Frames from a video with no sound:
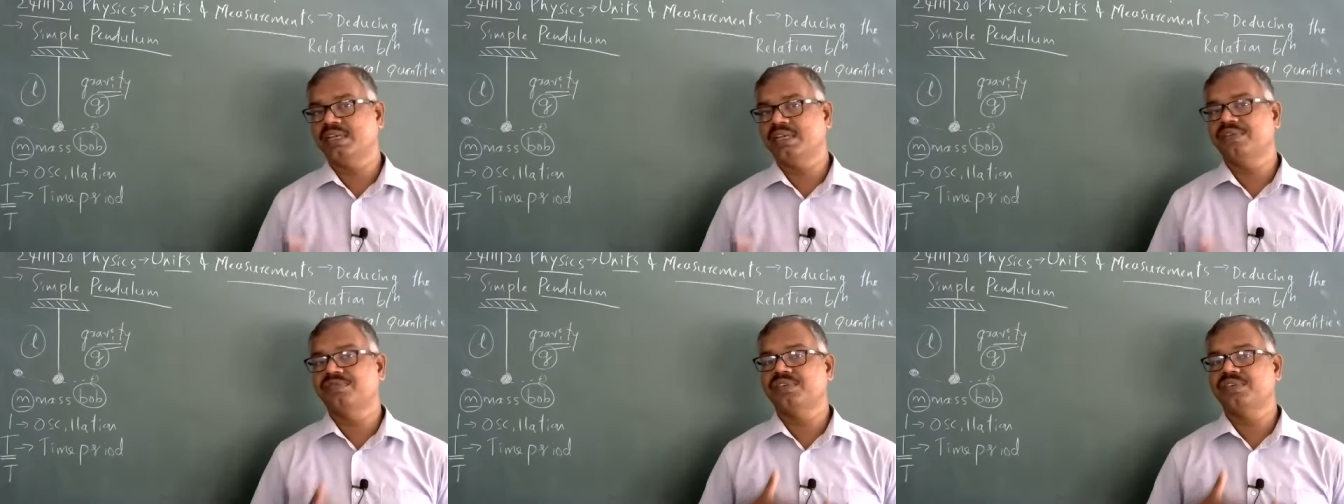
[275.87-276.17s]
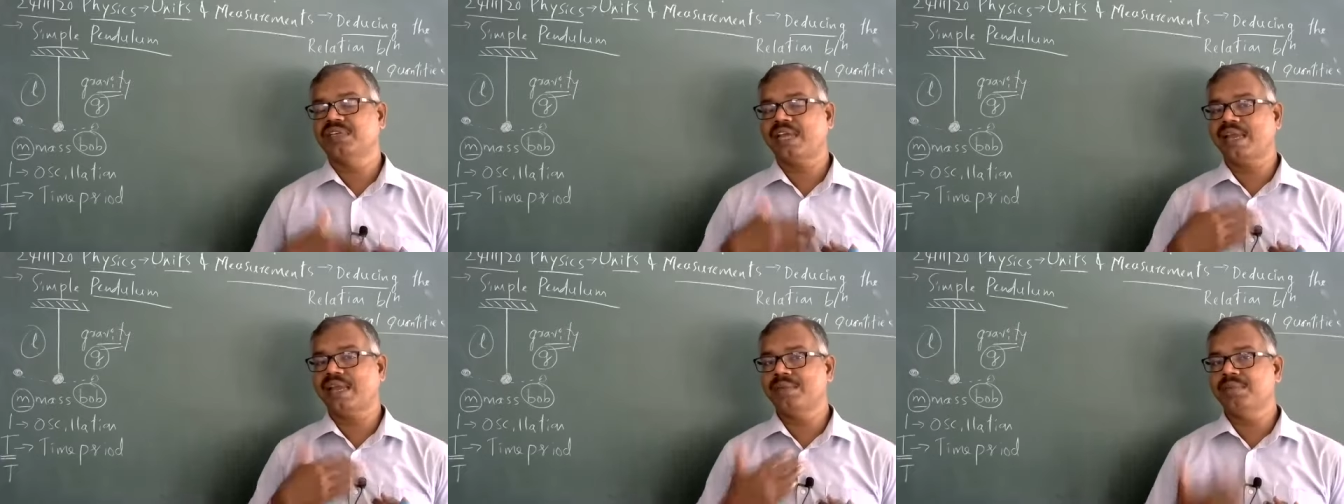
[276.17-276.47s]
If
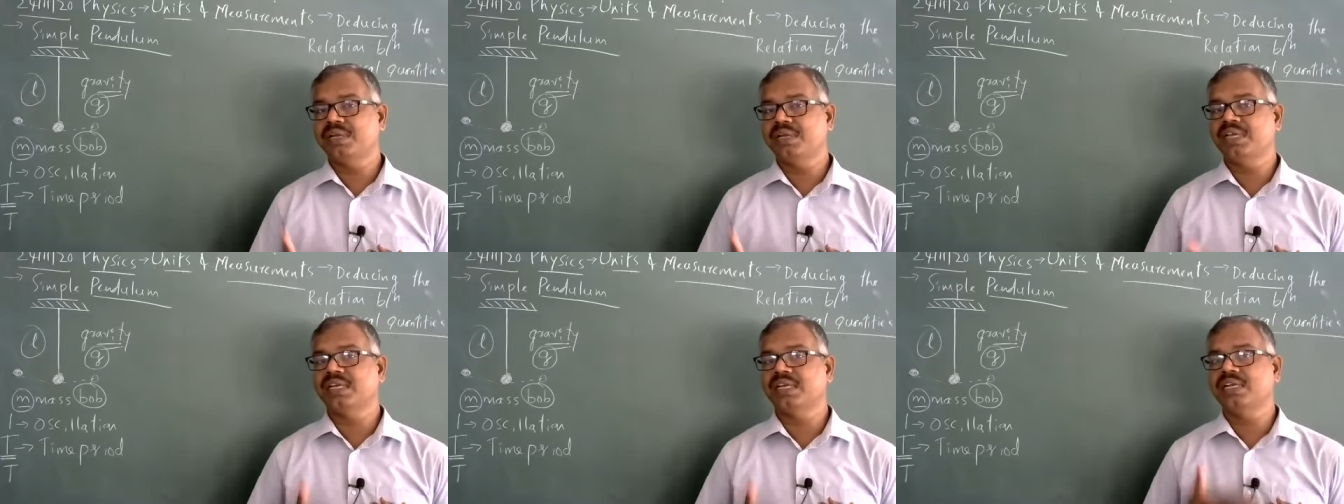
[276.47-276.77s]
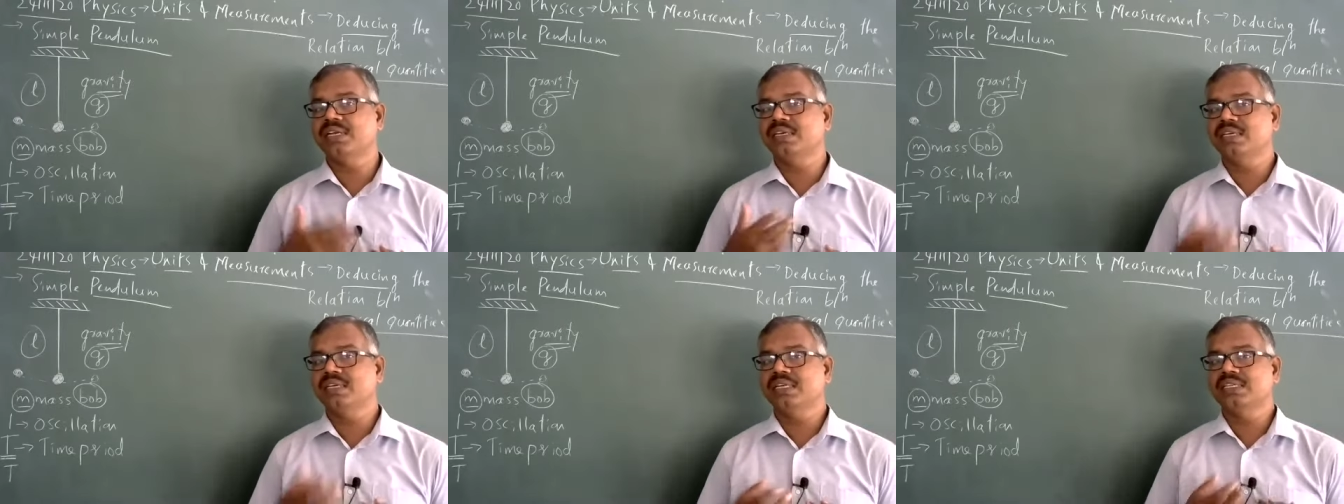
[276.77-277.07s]
time
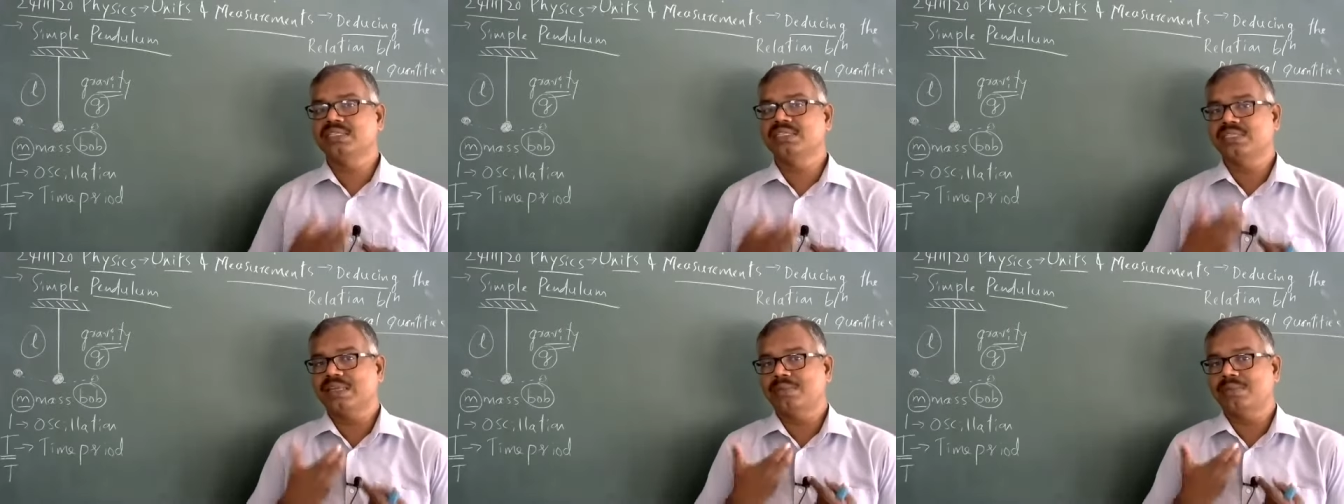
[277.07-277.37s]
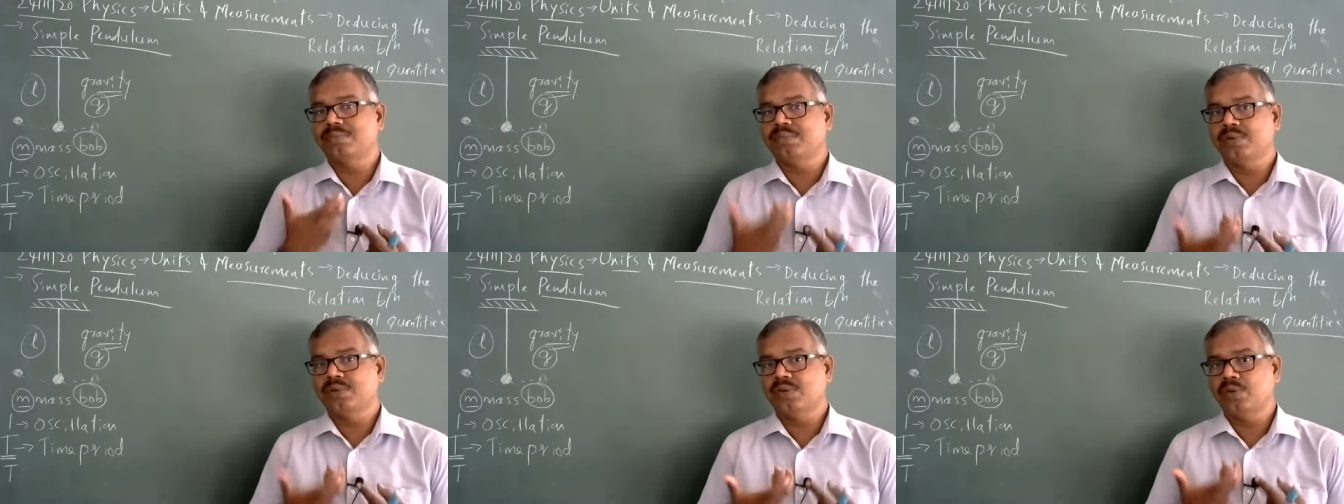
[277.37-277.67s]
taken is
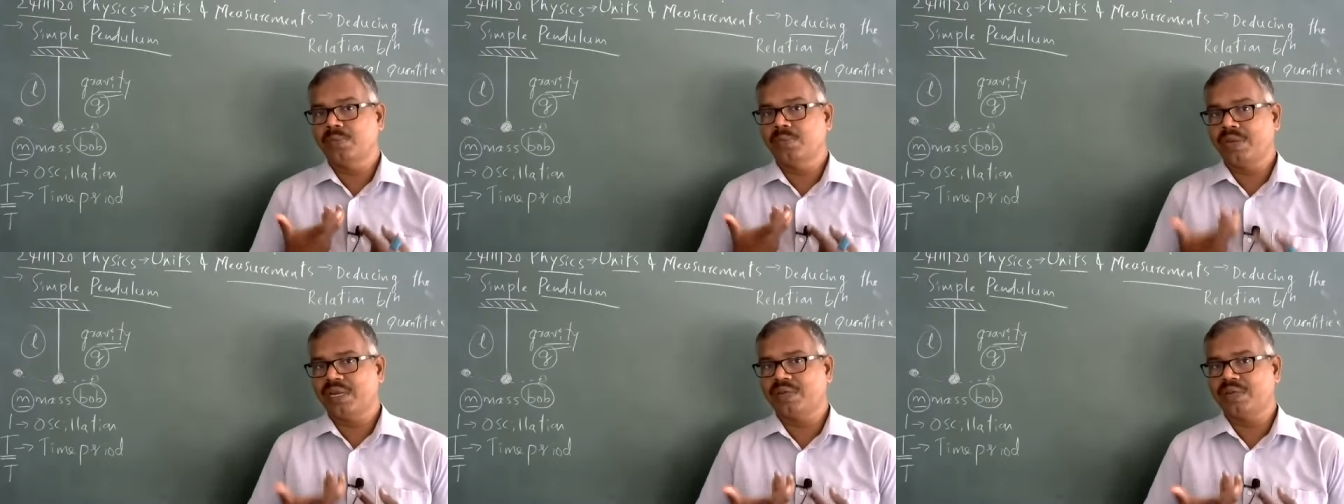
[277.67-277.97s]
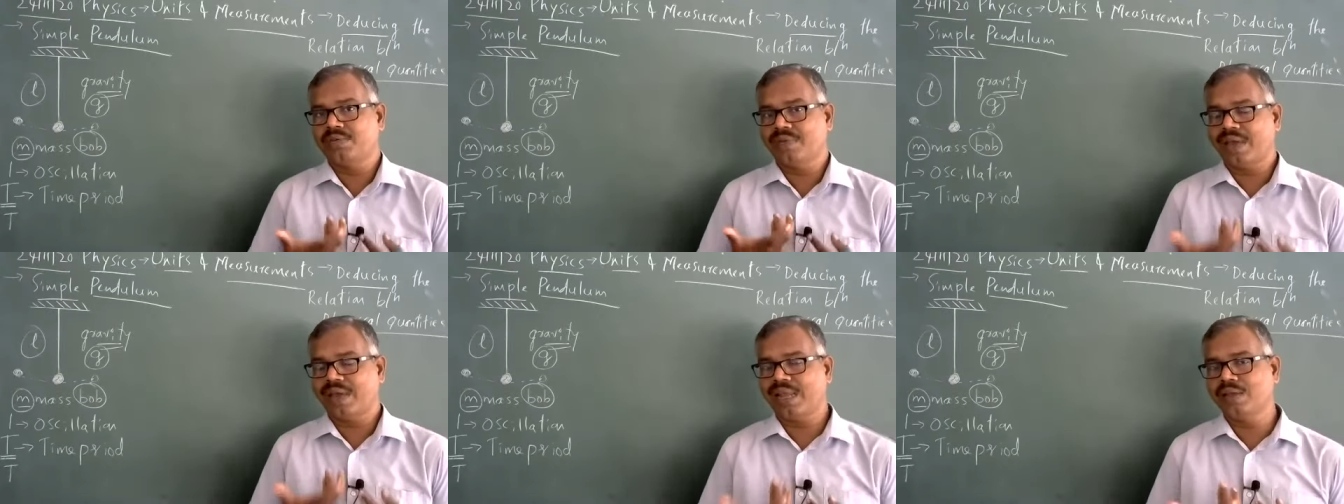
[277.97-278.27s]
some
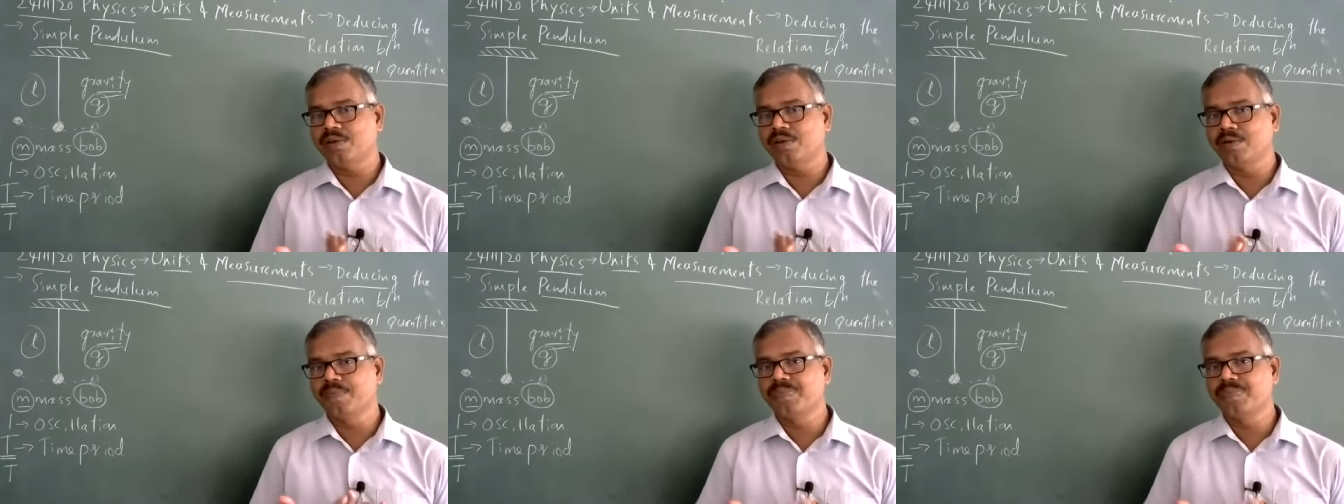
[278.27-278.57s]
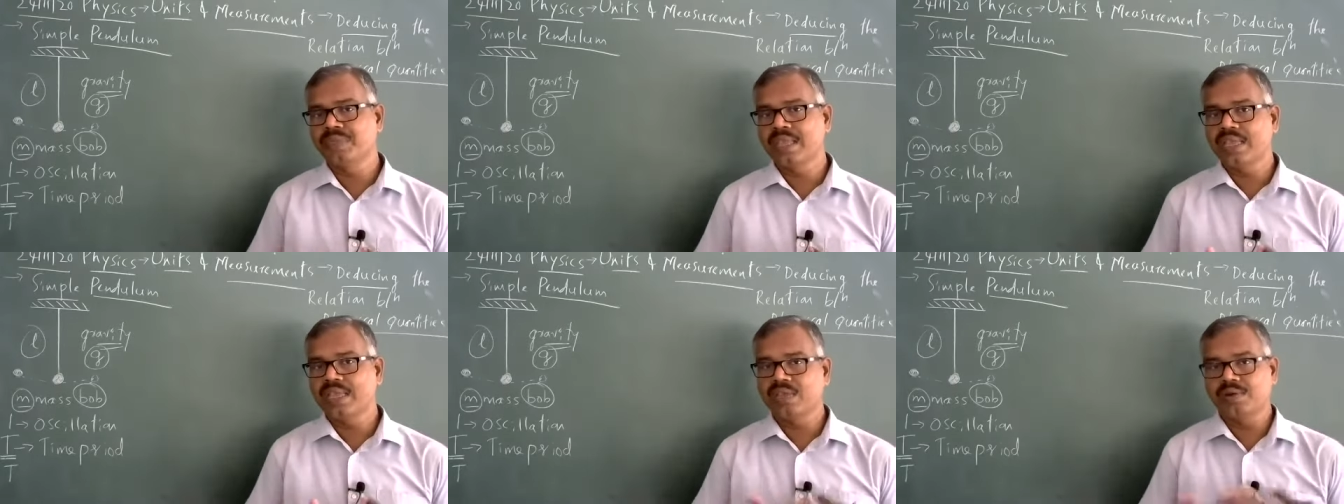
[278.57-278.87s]
numeric value,
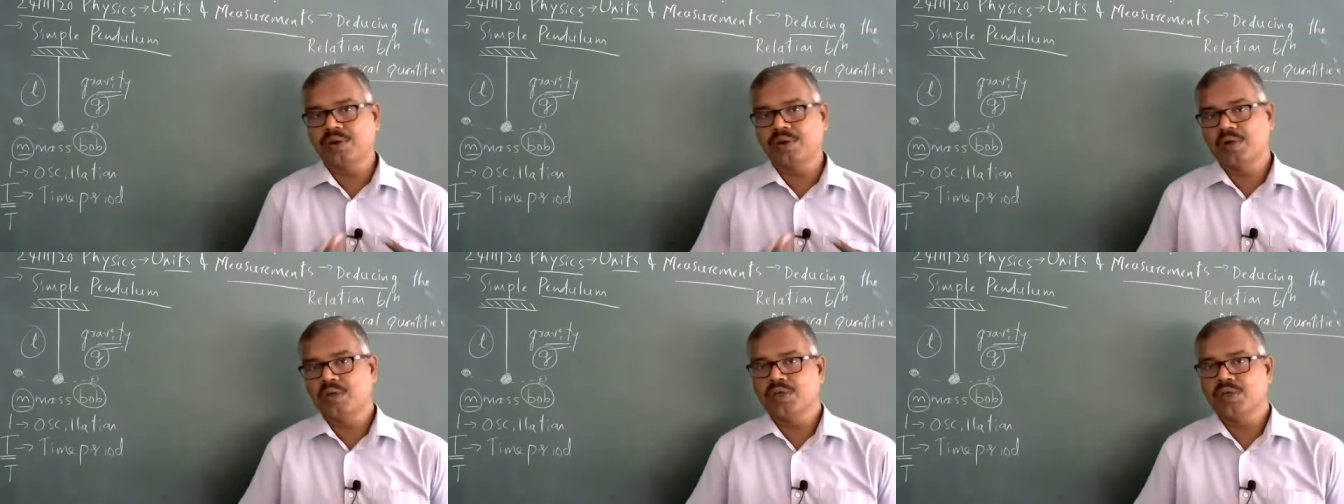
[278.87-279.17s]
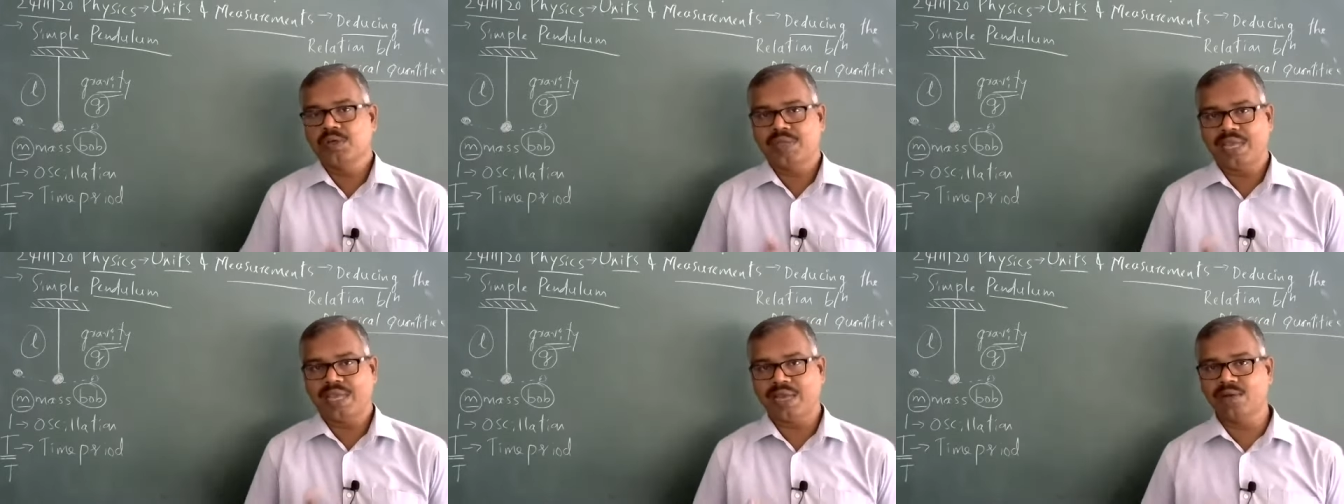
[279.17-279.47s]
you are going to
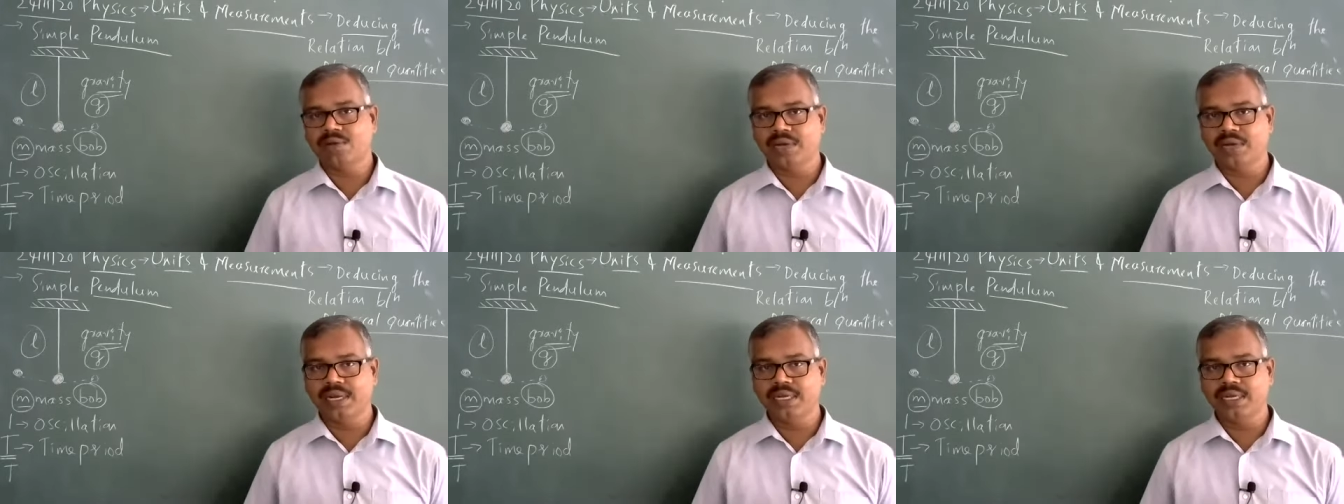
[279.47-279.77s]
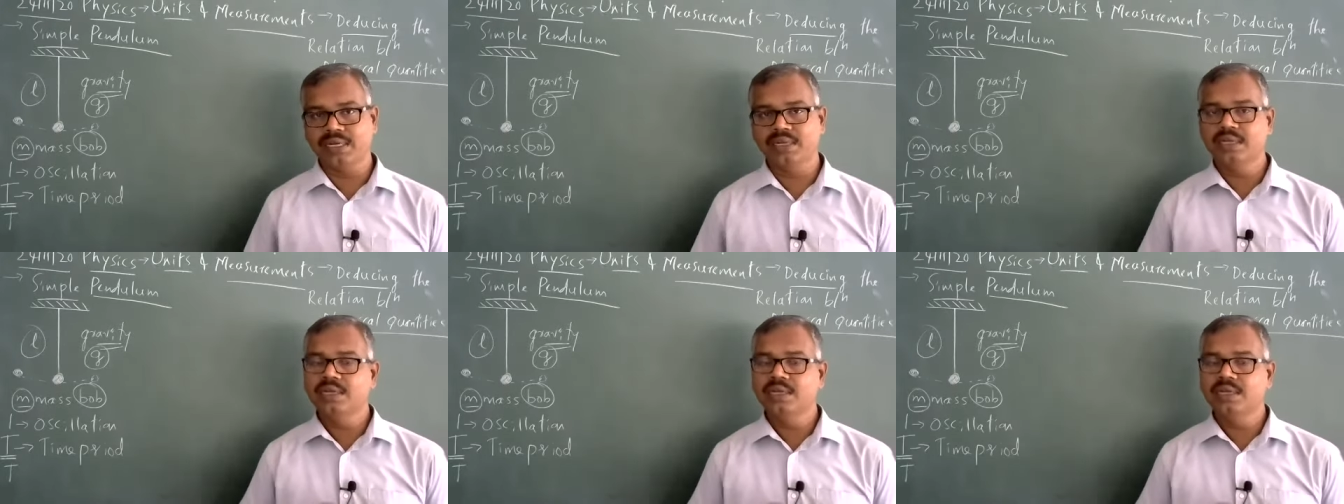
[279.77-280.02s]
calculate.